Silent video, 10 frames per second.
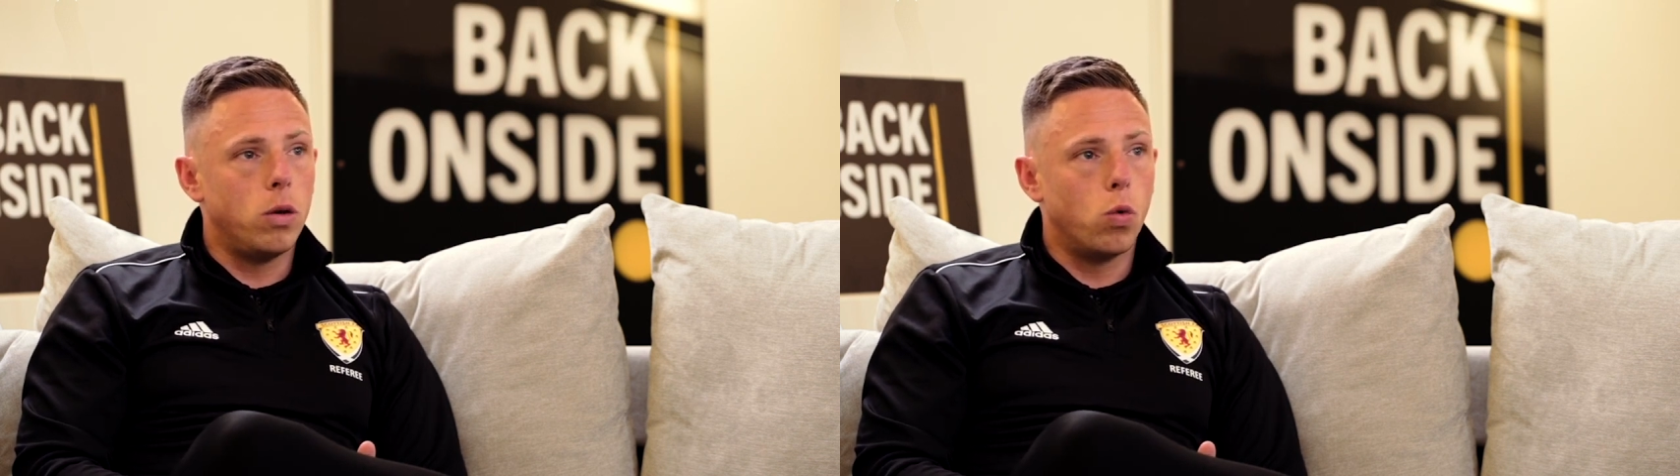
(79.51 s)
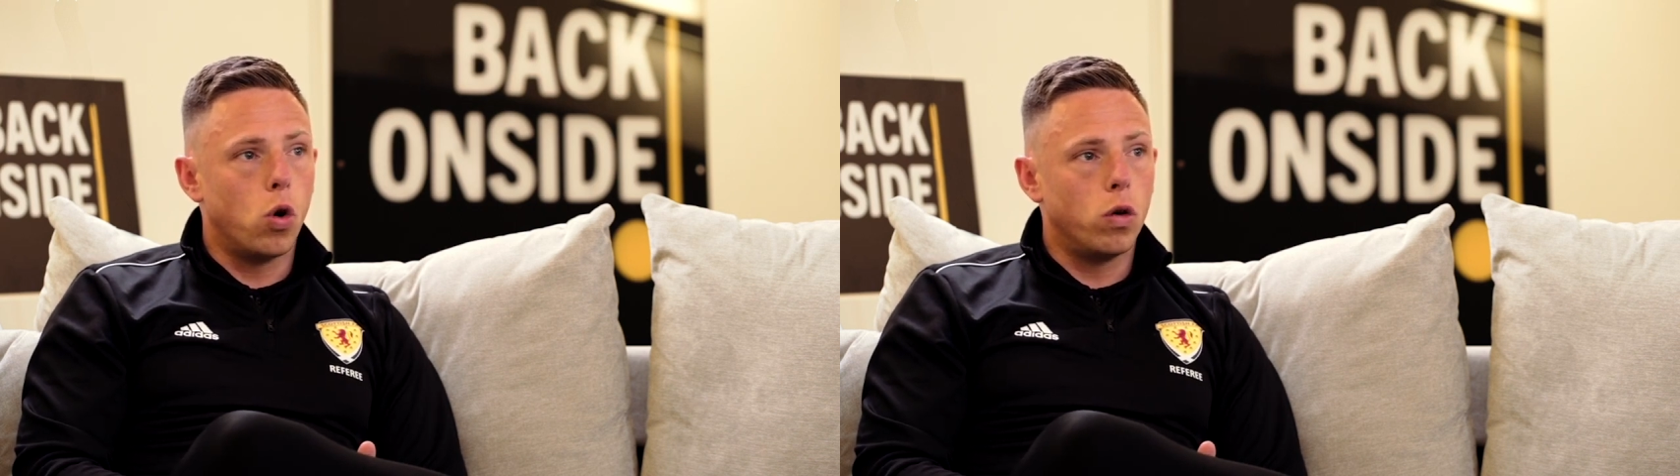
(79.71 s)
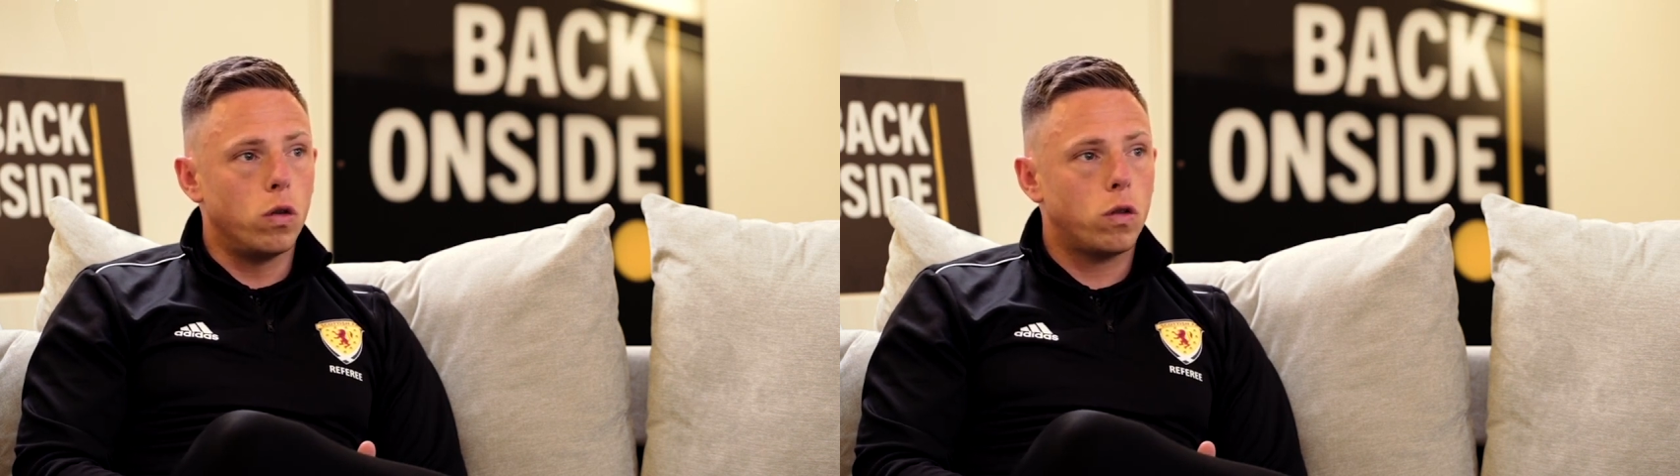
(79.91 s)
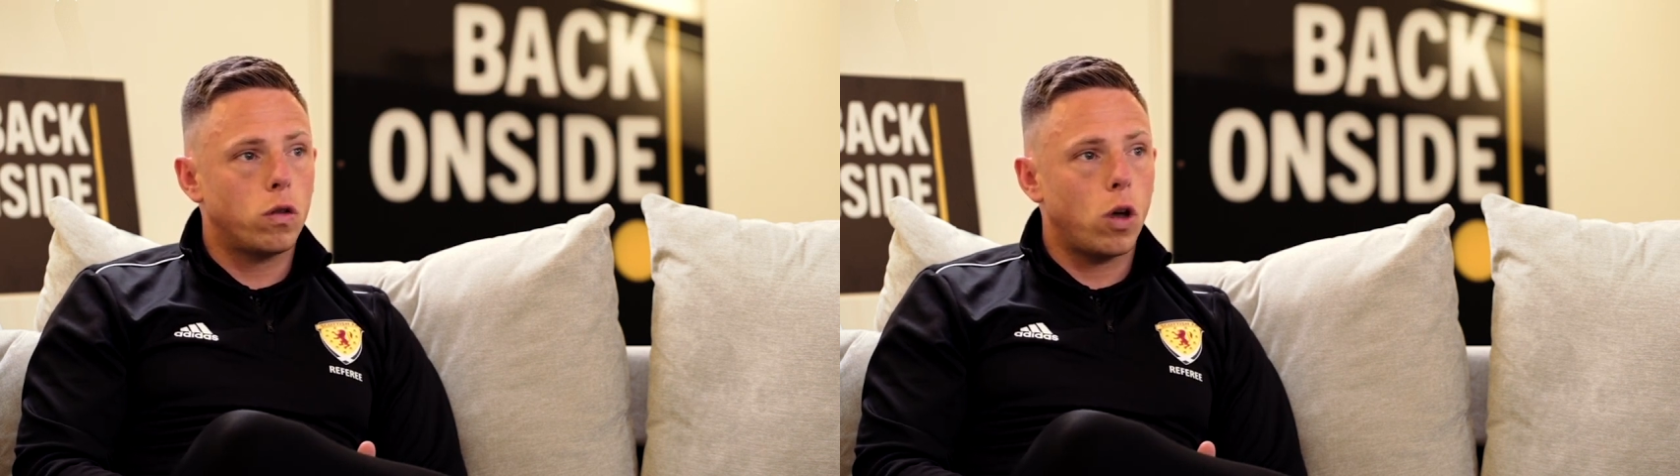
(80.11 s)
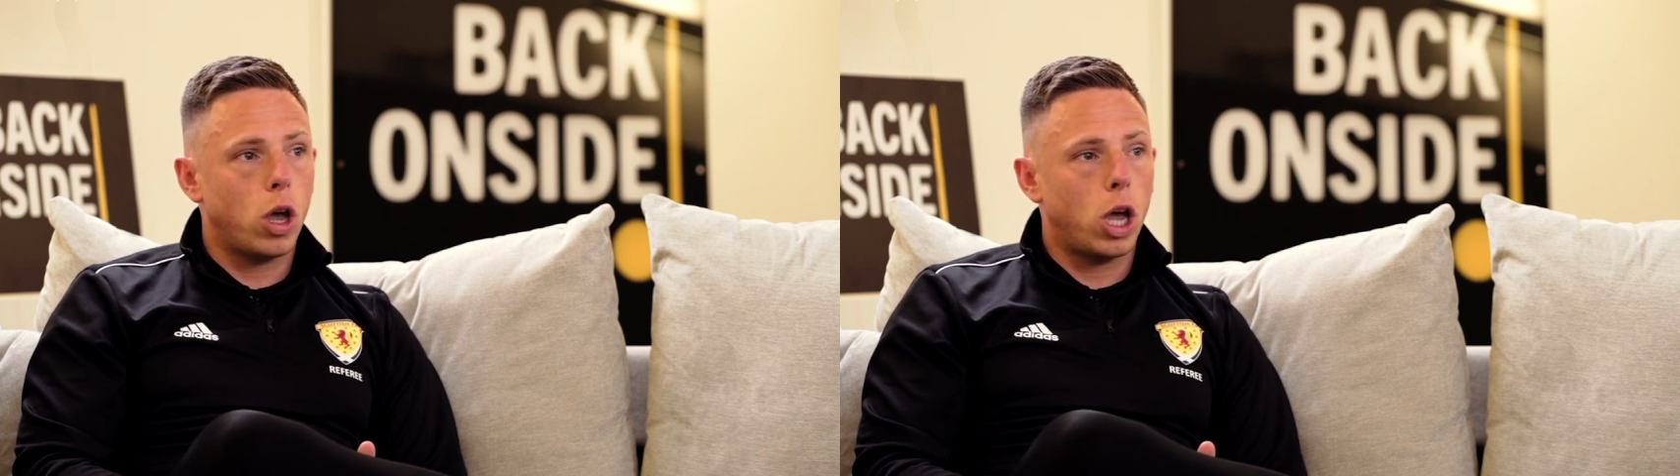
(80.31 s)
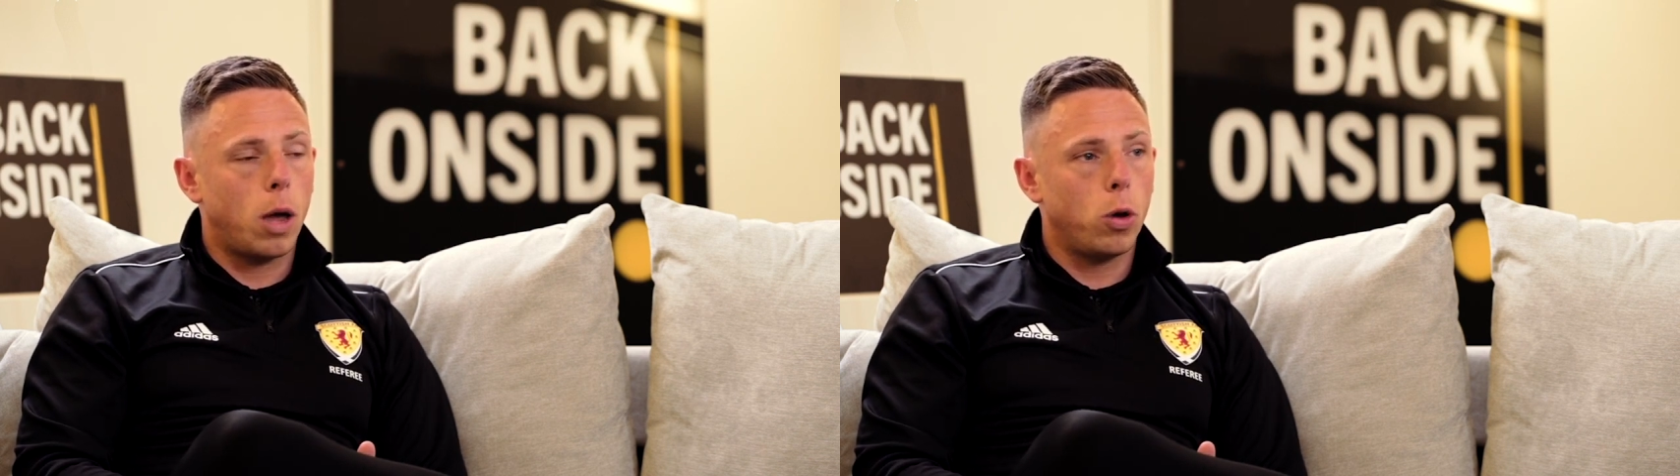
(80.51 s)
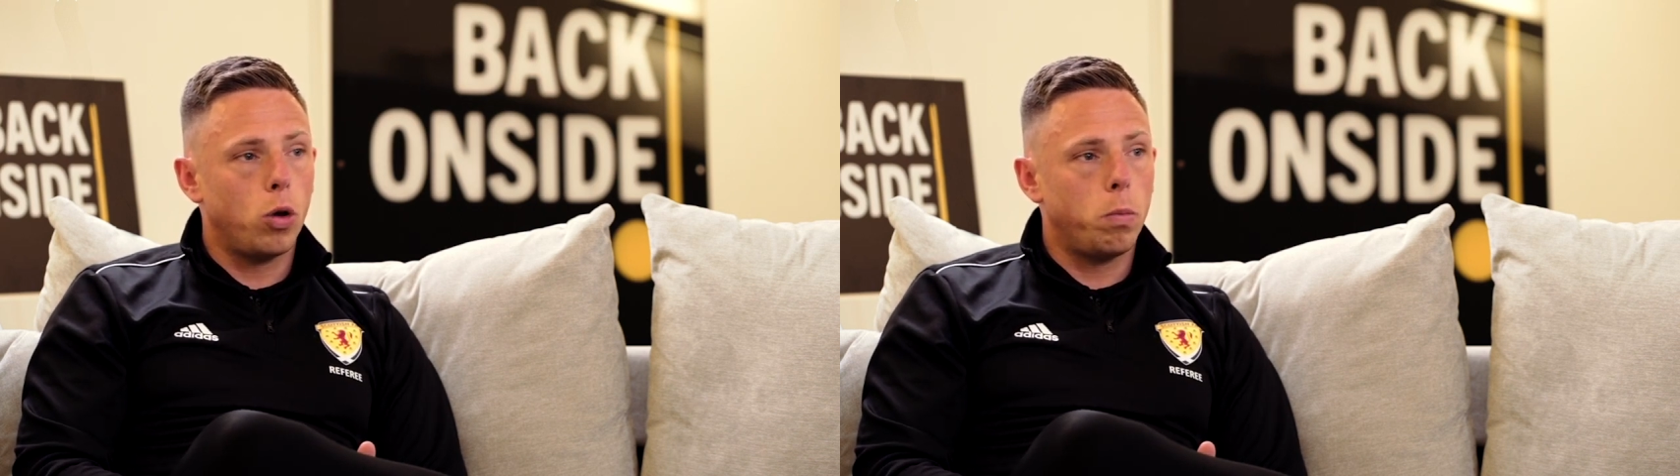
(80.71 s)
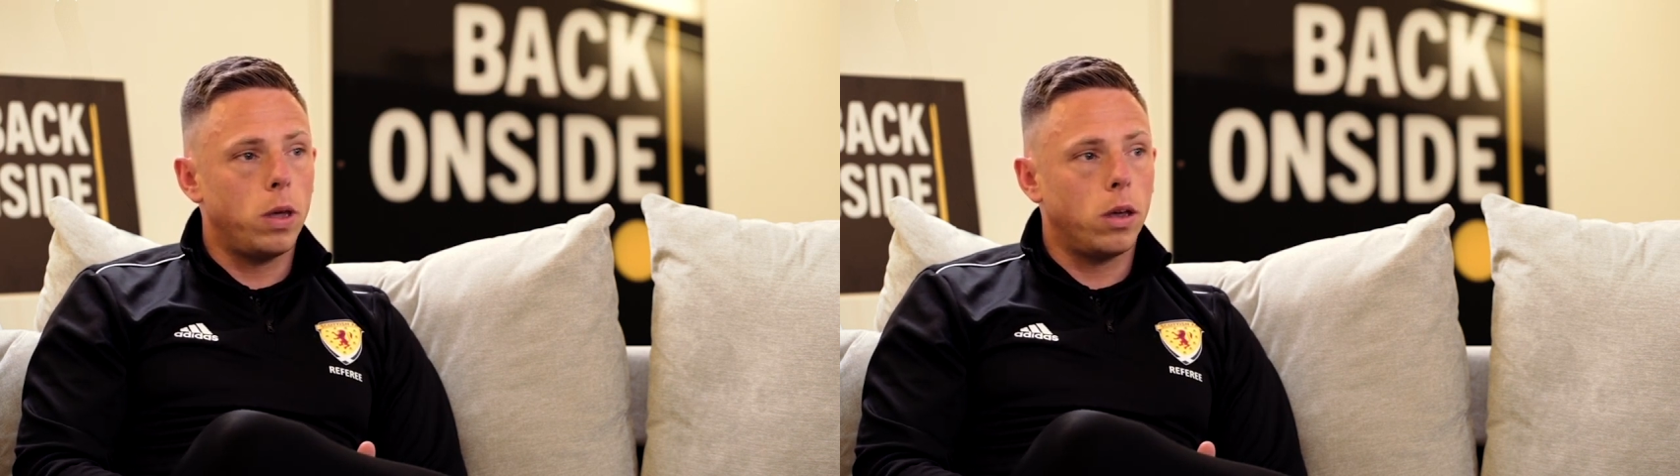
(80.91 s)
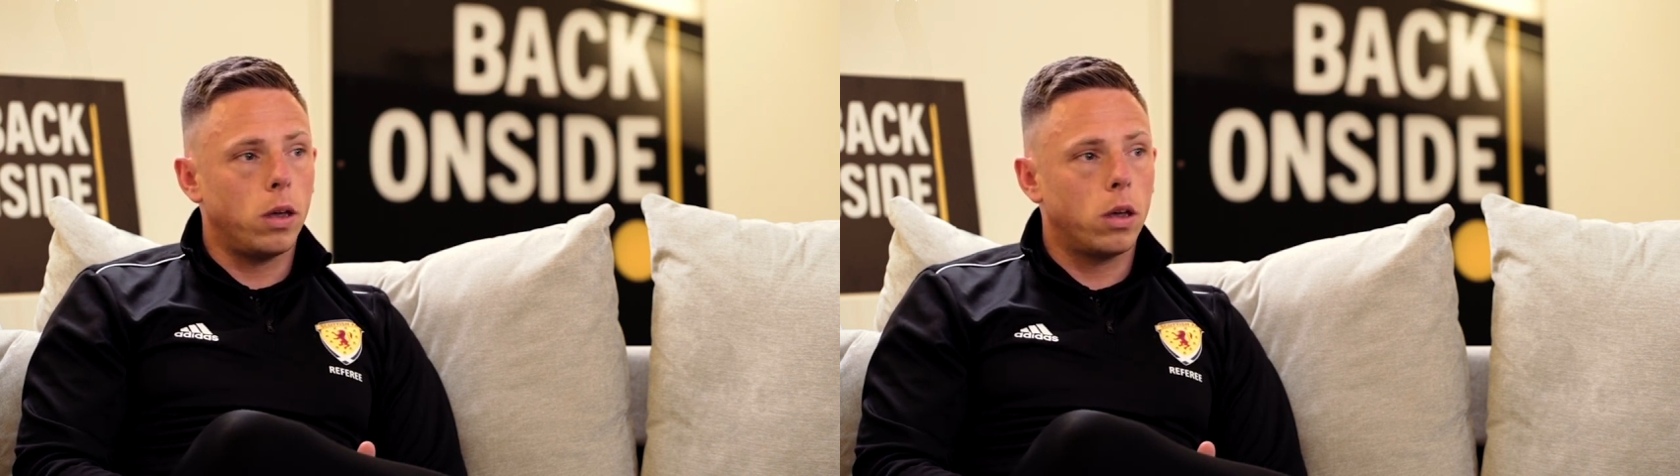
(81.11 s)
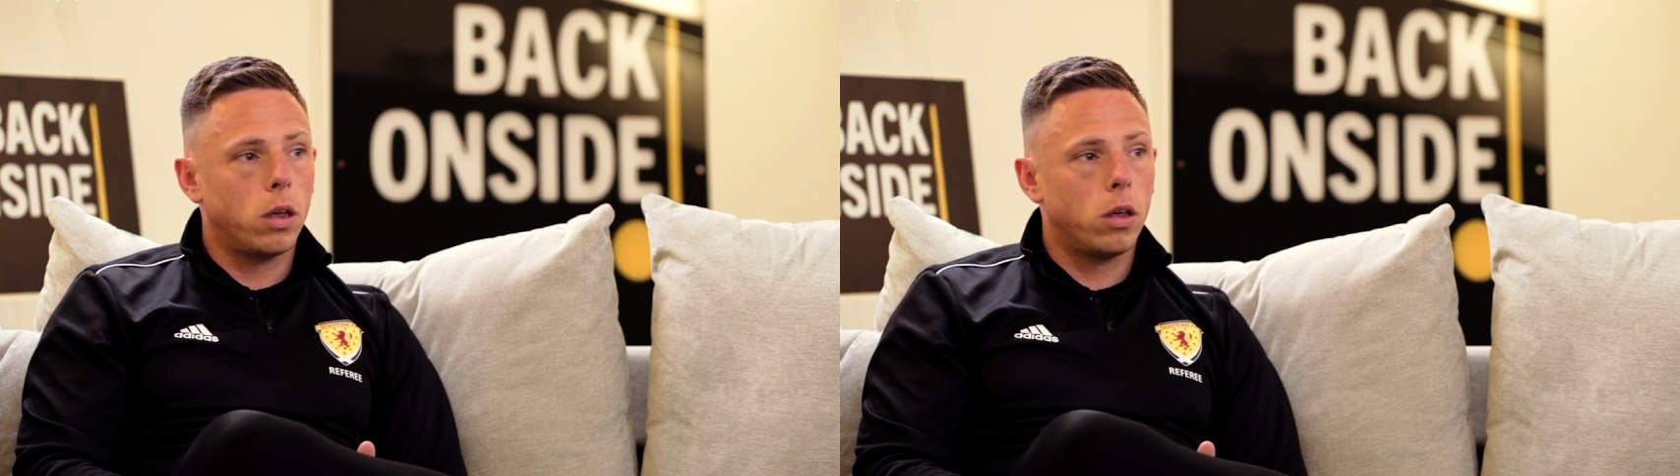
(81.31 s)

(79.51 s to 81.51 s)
was about being